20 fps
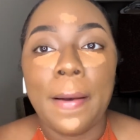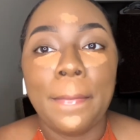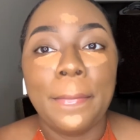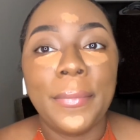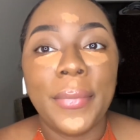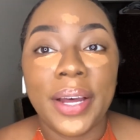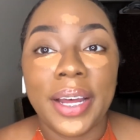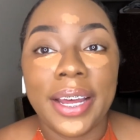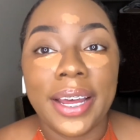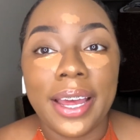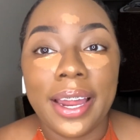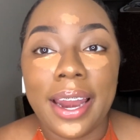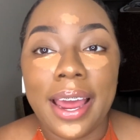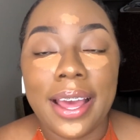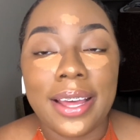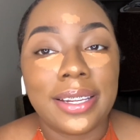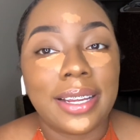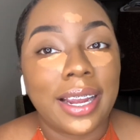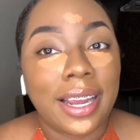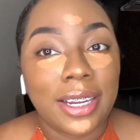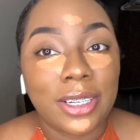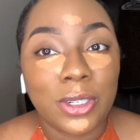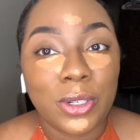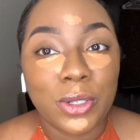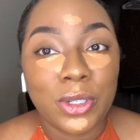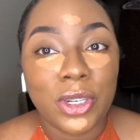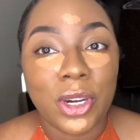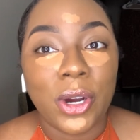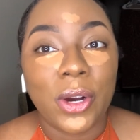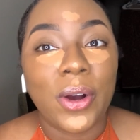But like I
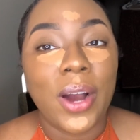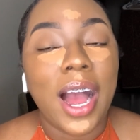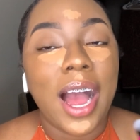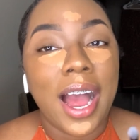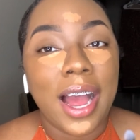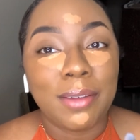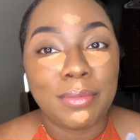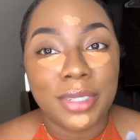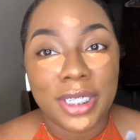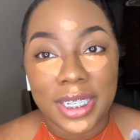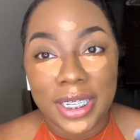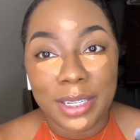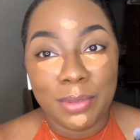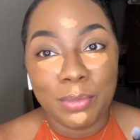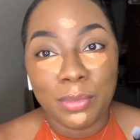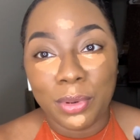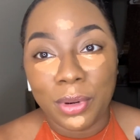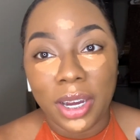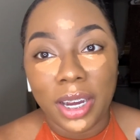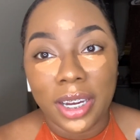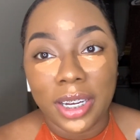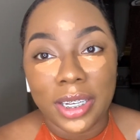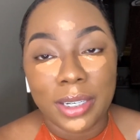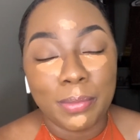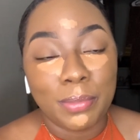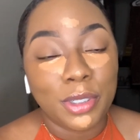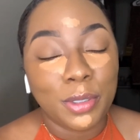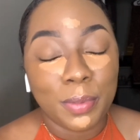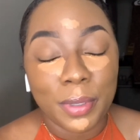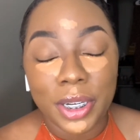told y'all, I'm team
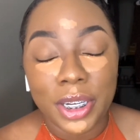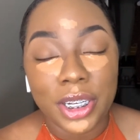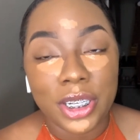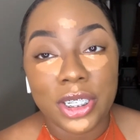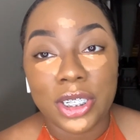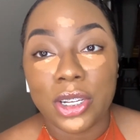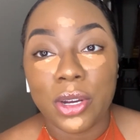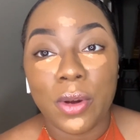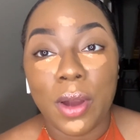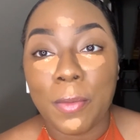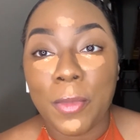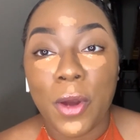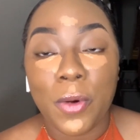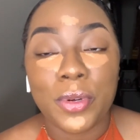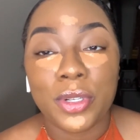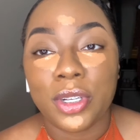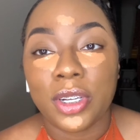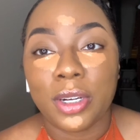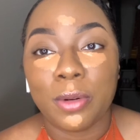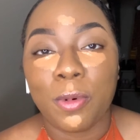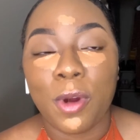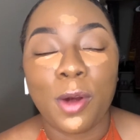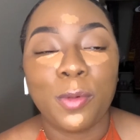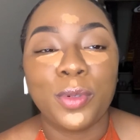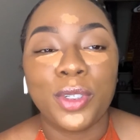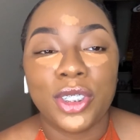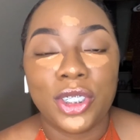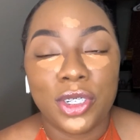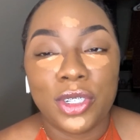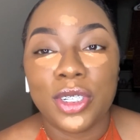sponge, so I'm always going to
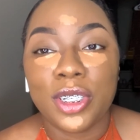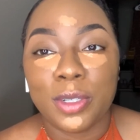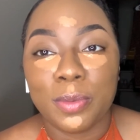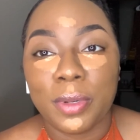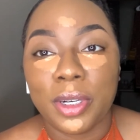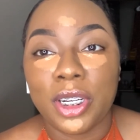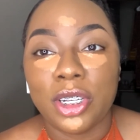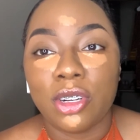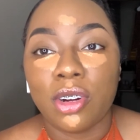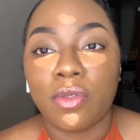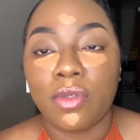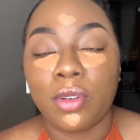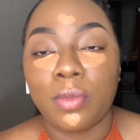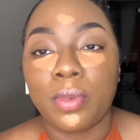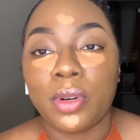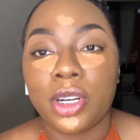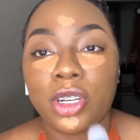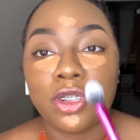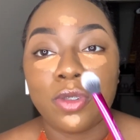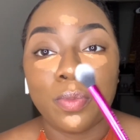probably choose a sponge over a brush.